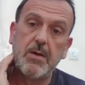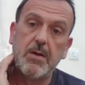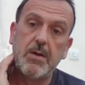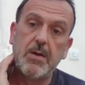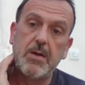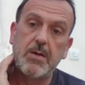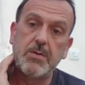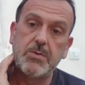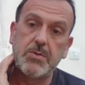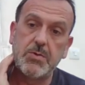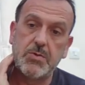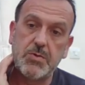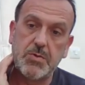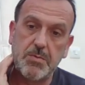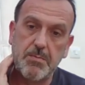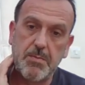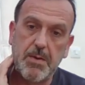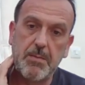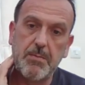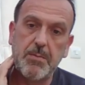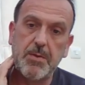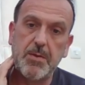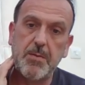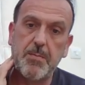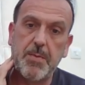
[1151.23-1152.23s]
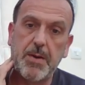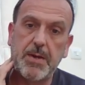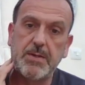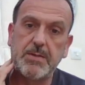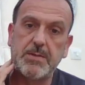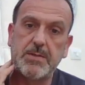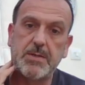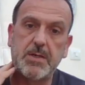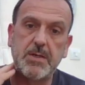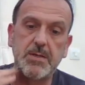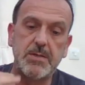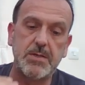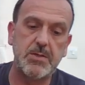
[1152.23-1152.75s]
and just remember the
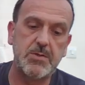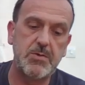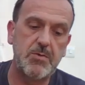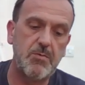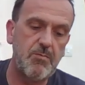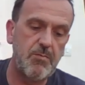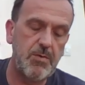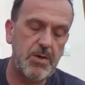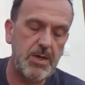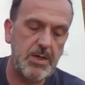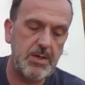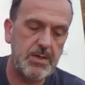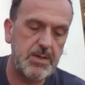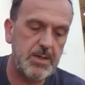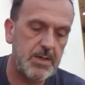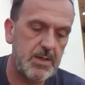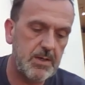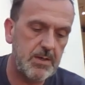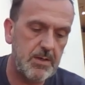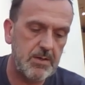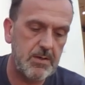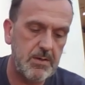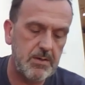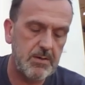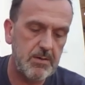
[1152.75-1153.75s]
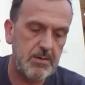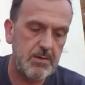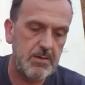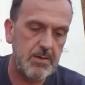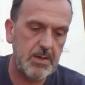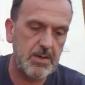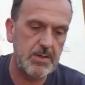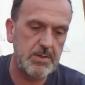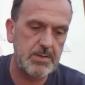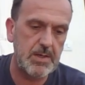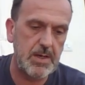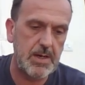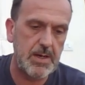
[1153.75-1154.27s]
basics. It's a reading
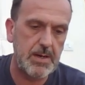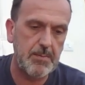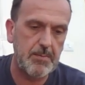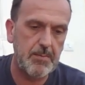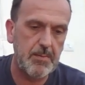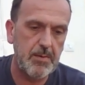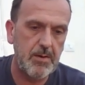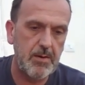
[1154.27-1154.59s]
exam,